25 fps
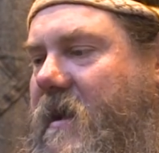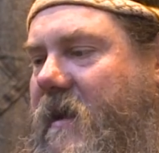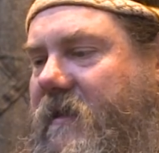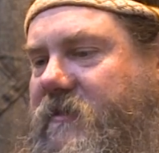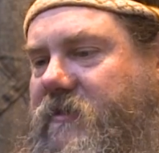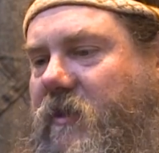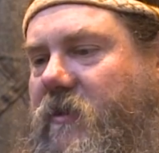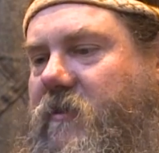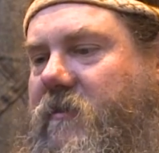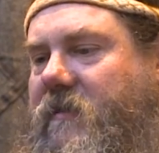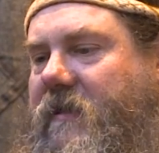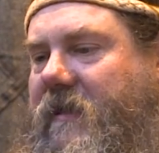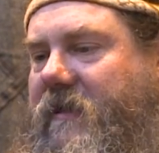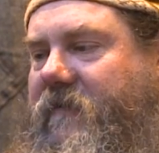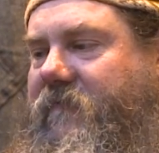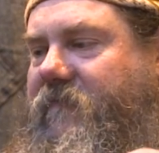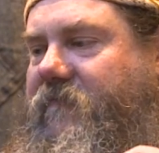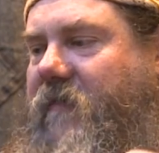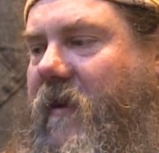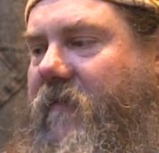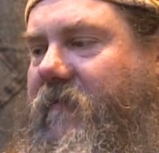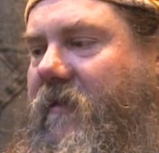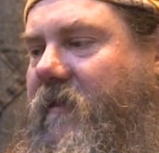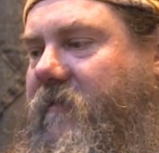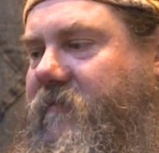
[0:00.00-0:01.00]
so you need
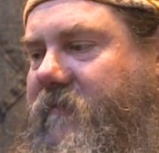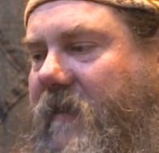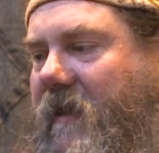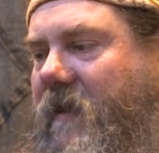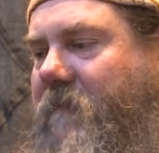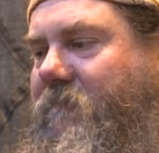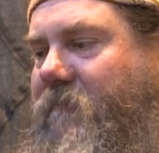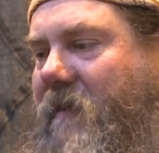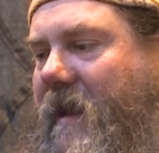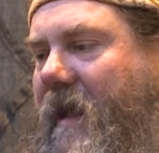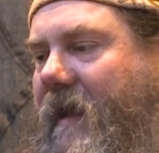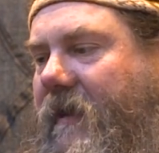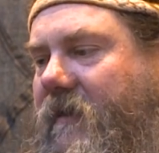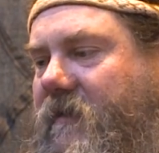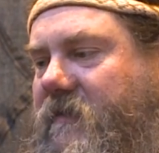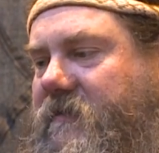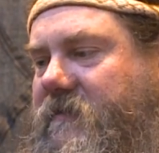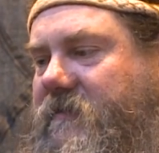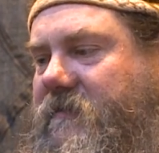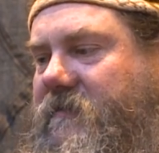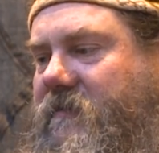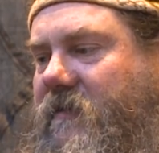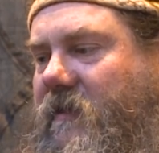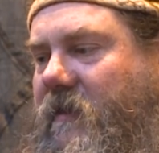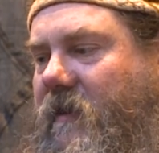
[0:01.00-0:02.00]
very thick
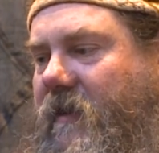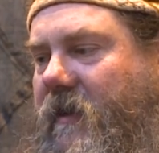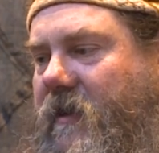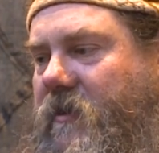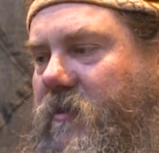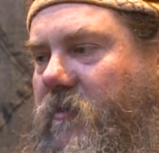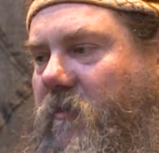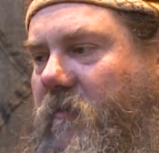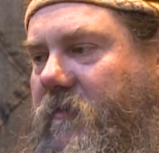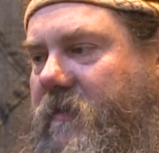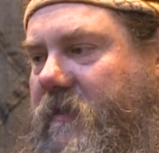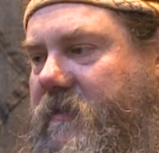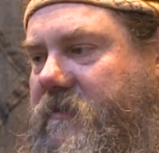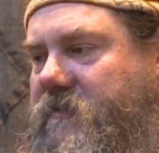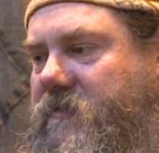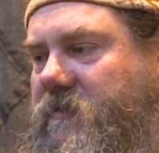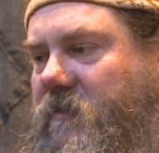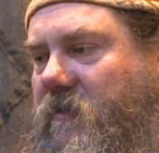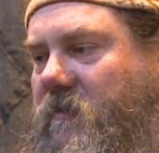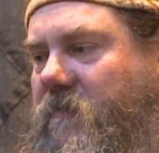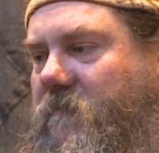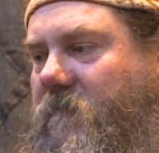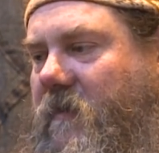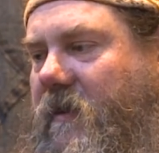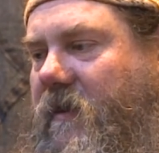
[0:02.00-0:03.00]
planks in order
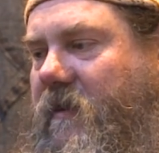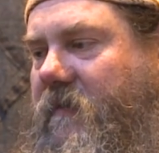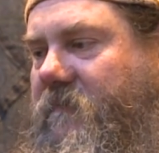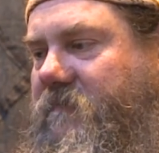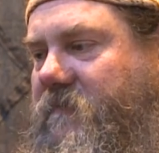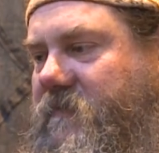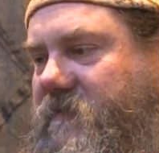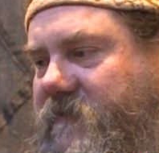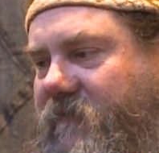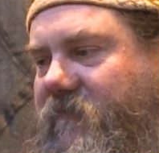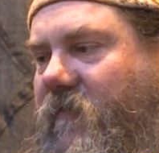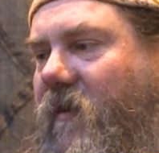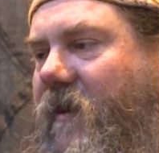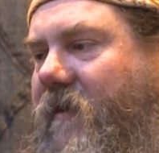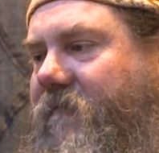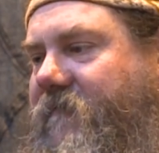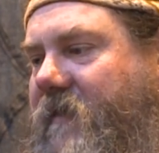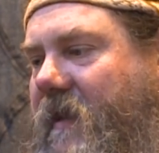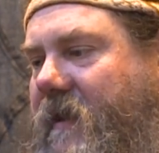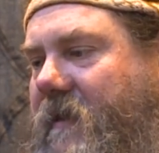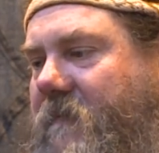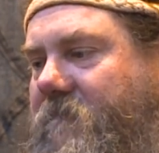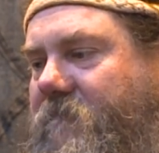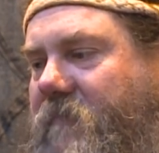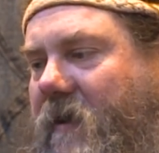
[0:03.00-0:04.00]
to uh, survive
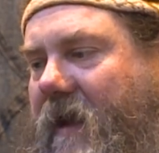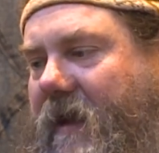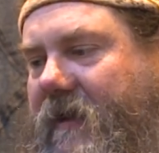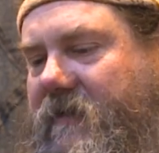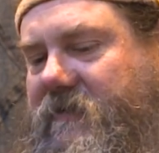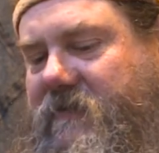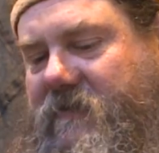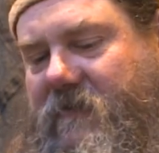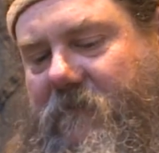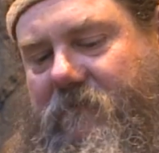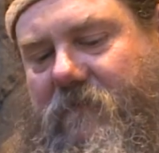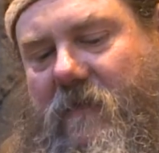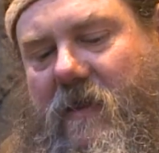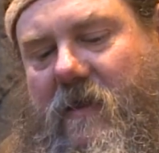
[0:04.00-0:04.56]
that impact.